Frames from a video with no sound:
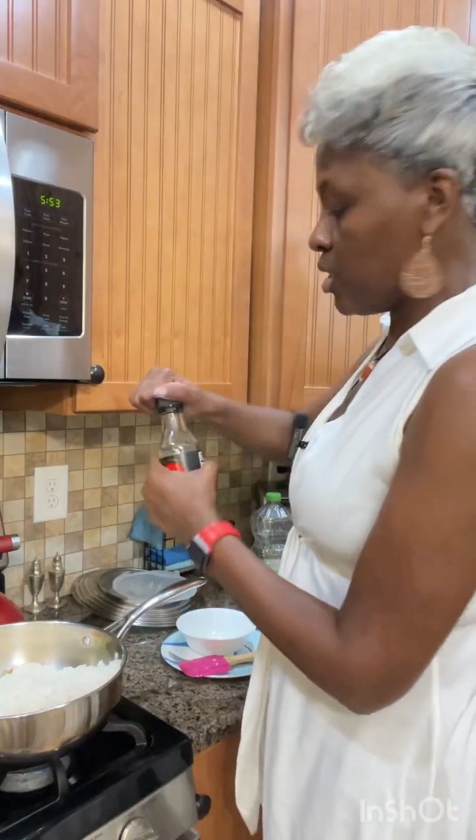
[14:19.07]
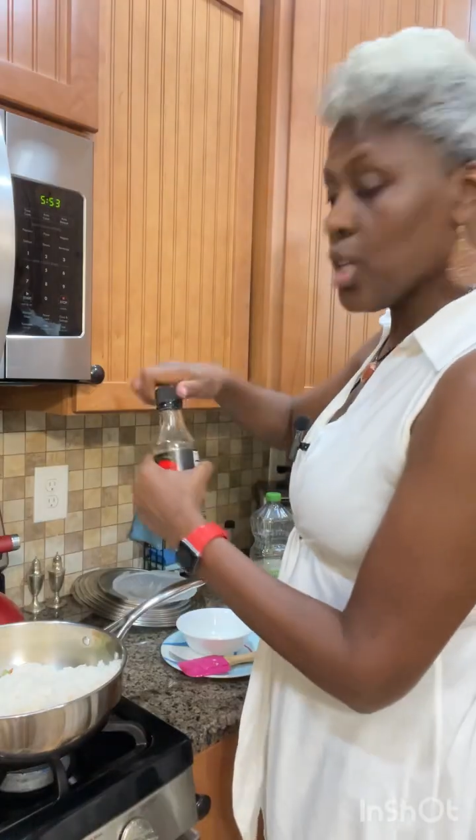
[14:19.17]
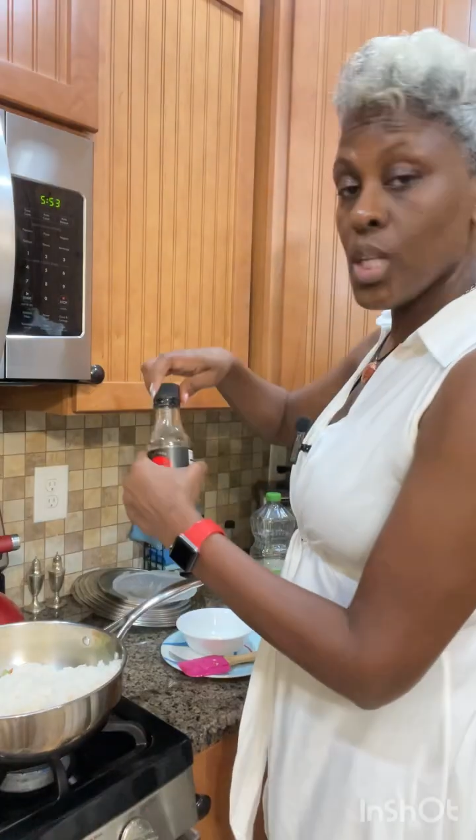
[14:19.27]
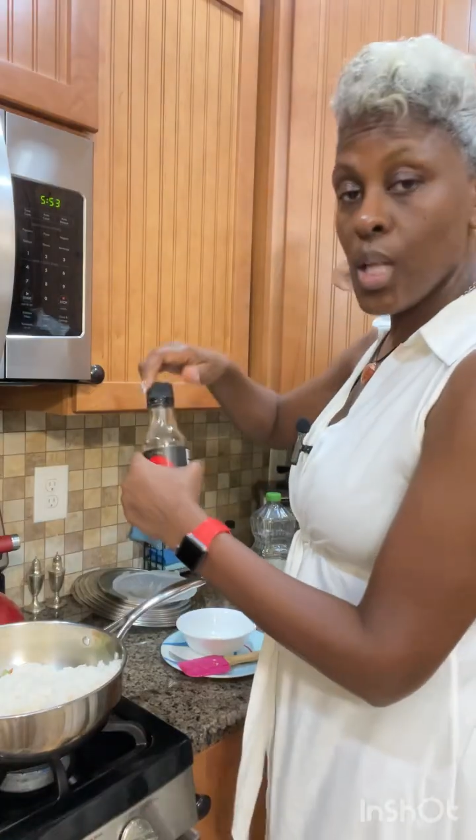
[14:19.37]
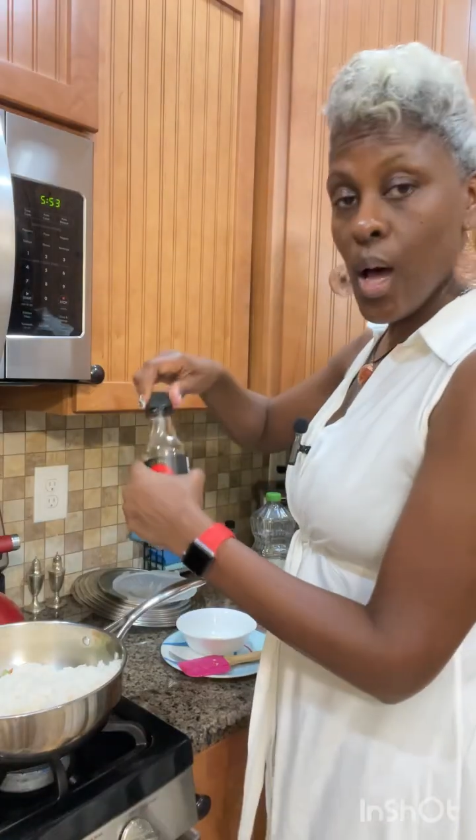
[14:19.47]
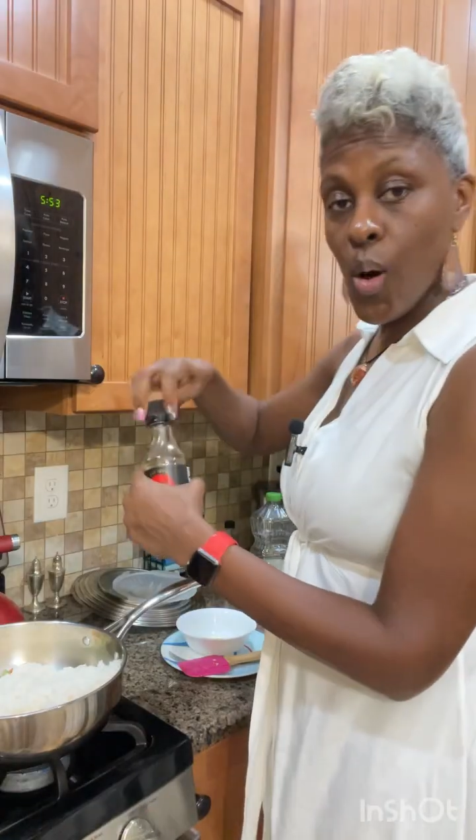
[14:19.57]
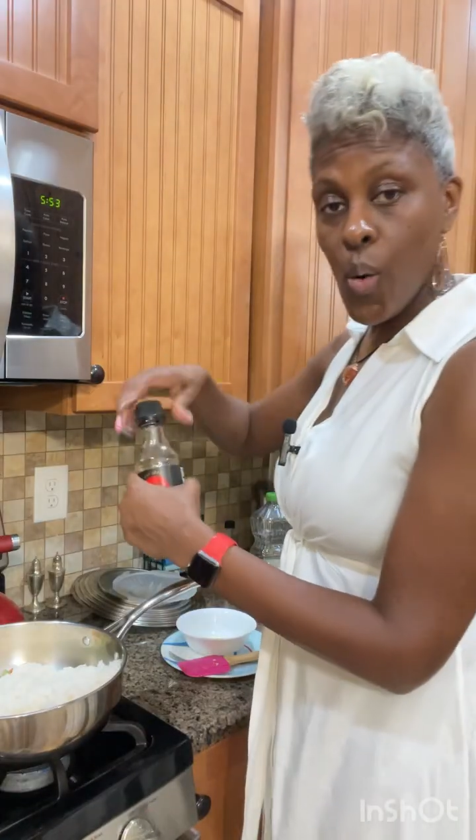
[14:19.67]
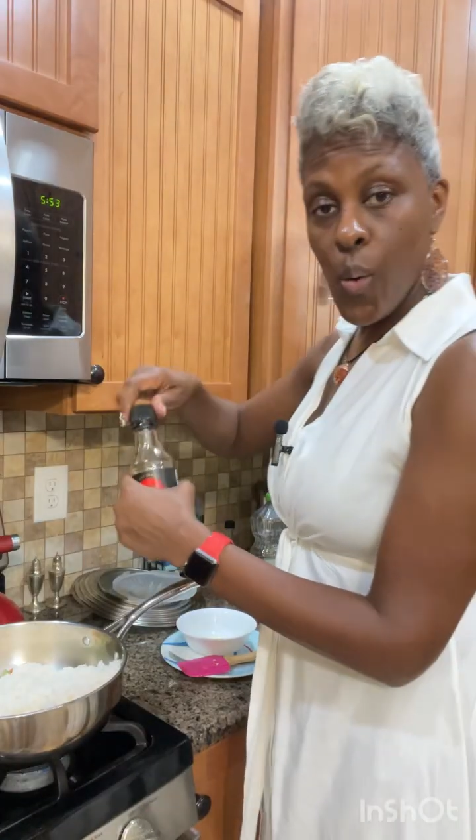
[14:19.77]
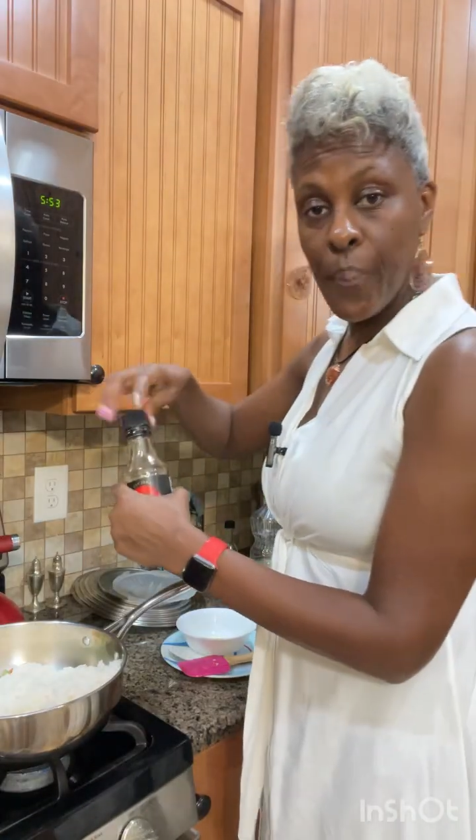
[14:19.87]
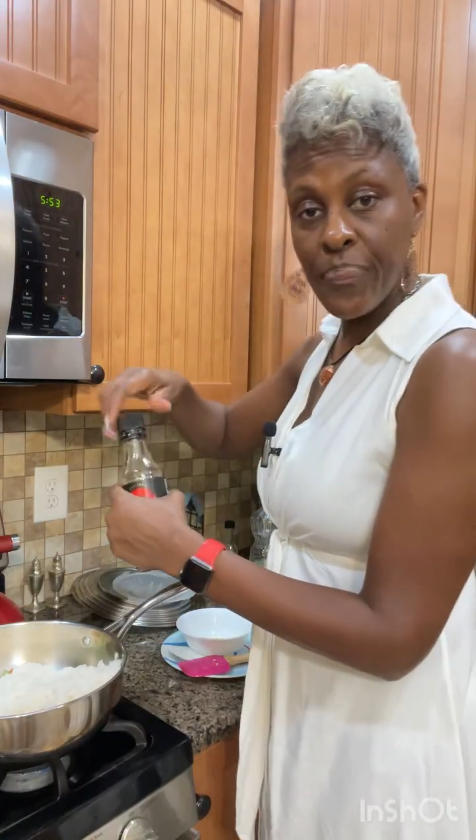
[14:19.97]
to
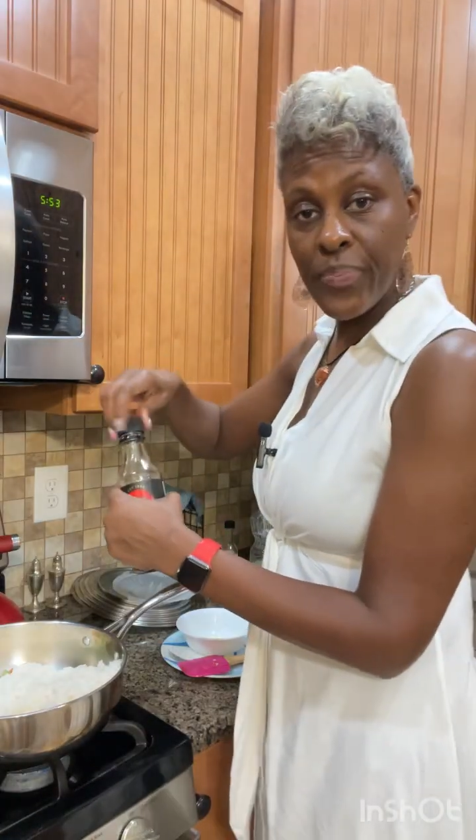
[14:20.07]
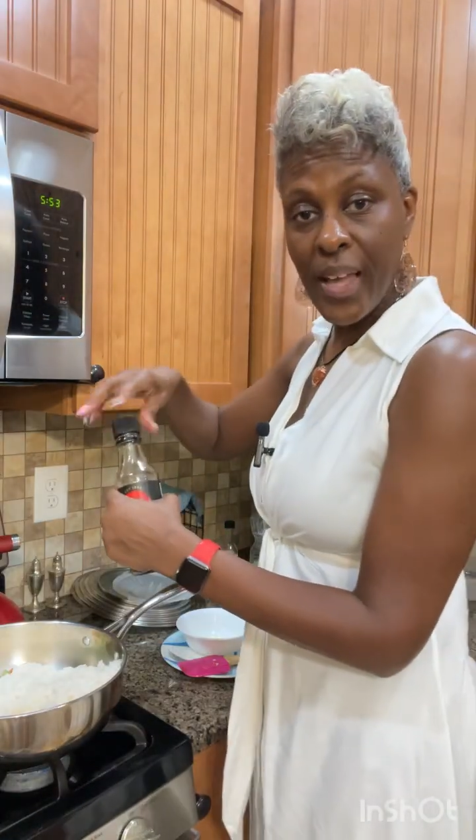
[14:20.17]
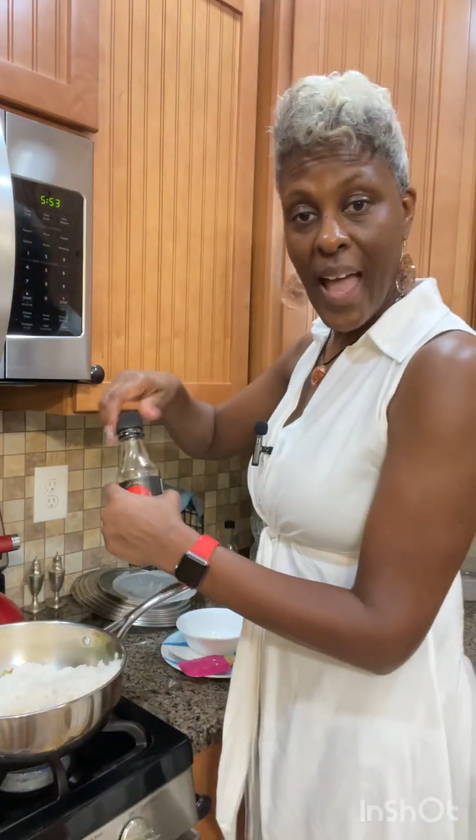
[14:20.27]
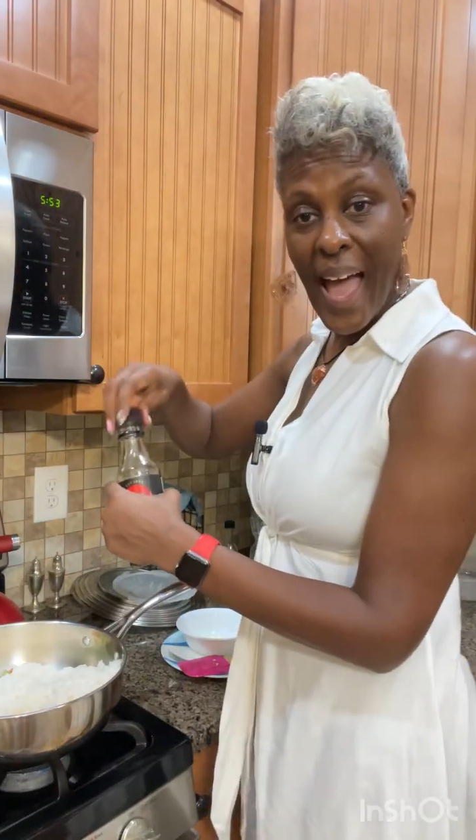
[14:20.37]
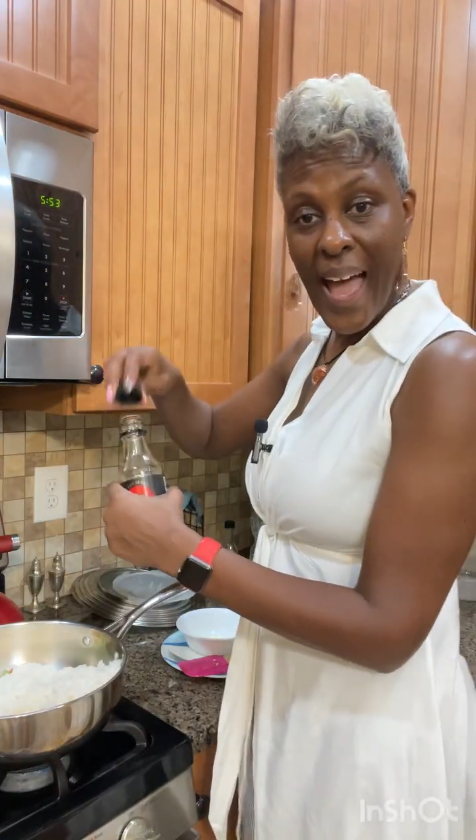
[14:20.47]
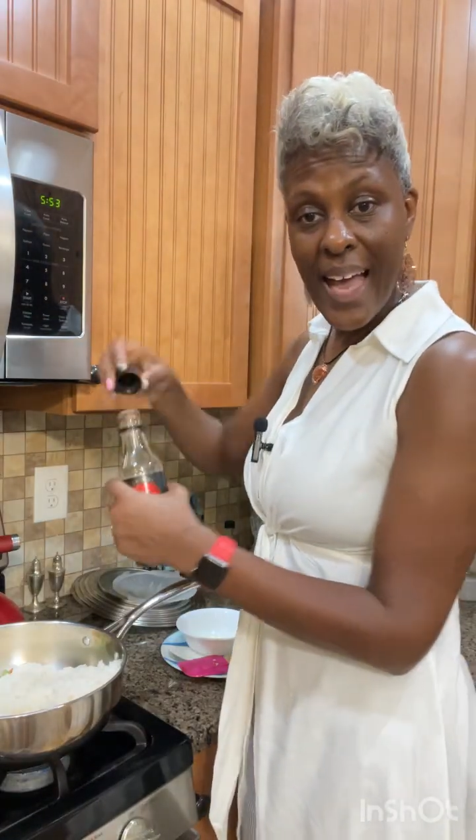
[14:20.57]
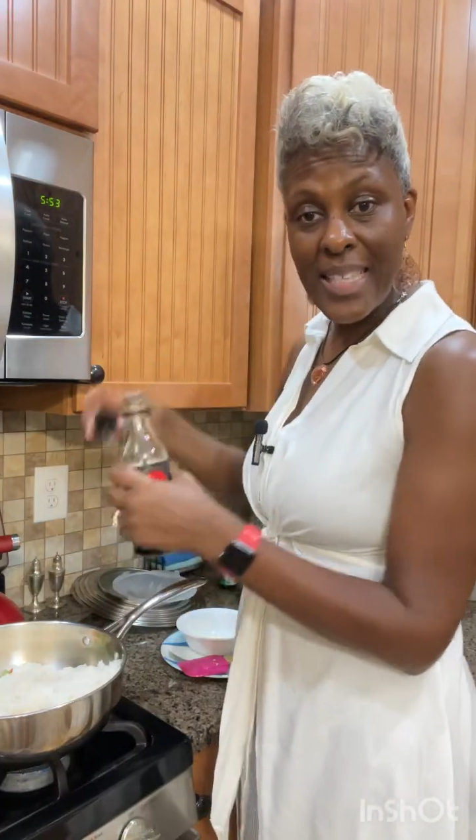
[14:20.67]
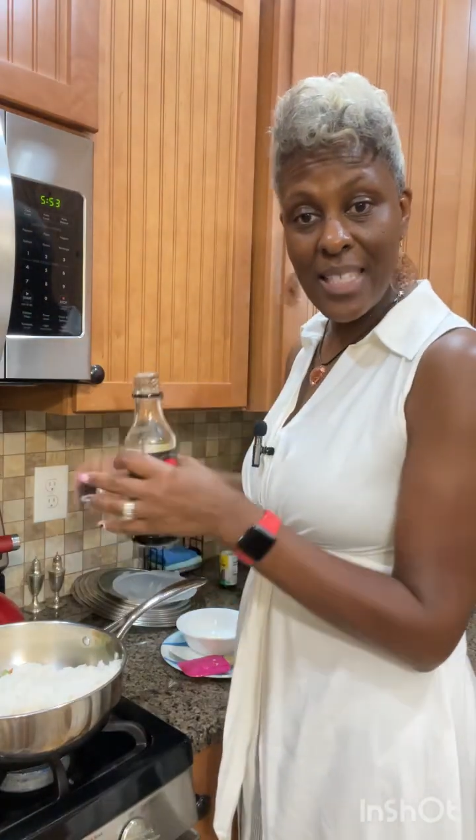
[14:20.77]
low. Add